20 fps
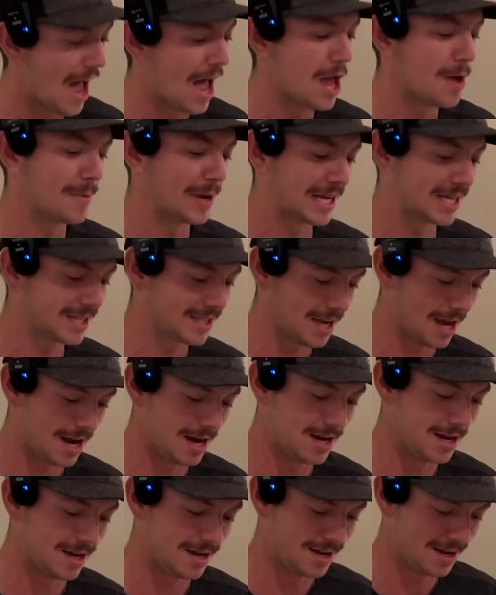am
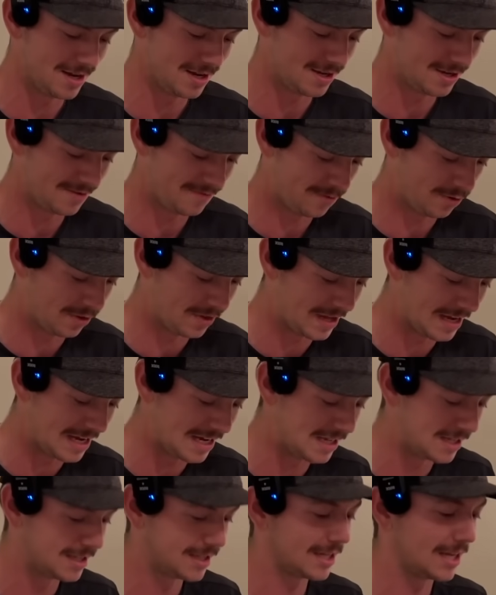excited for
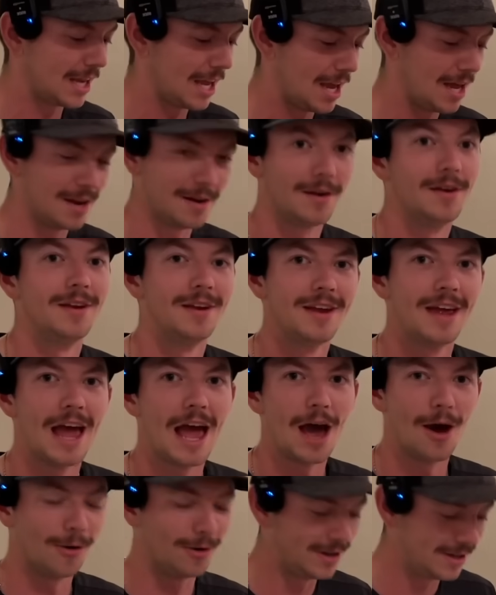these to get
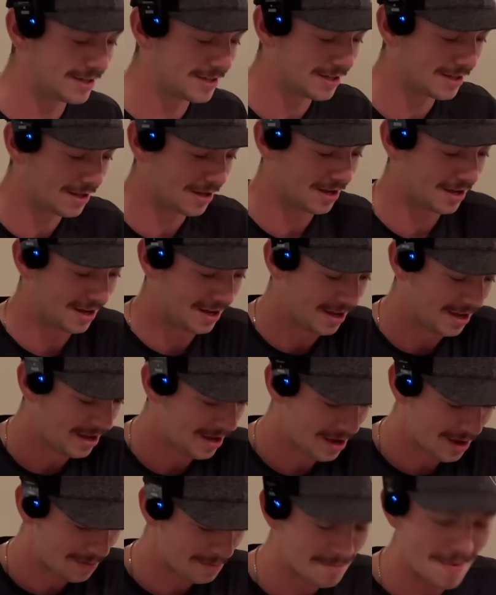out into the
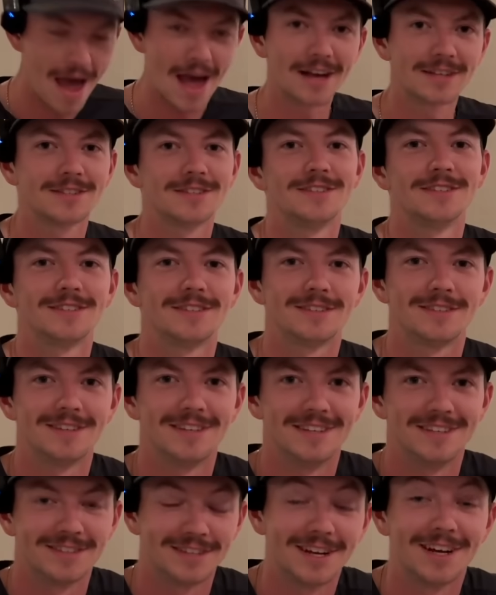masses
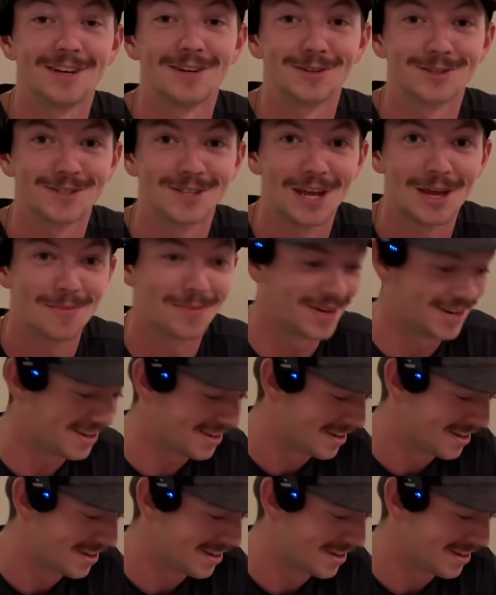is an understatement,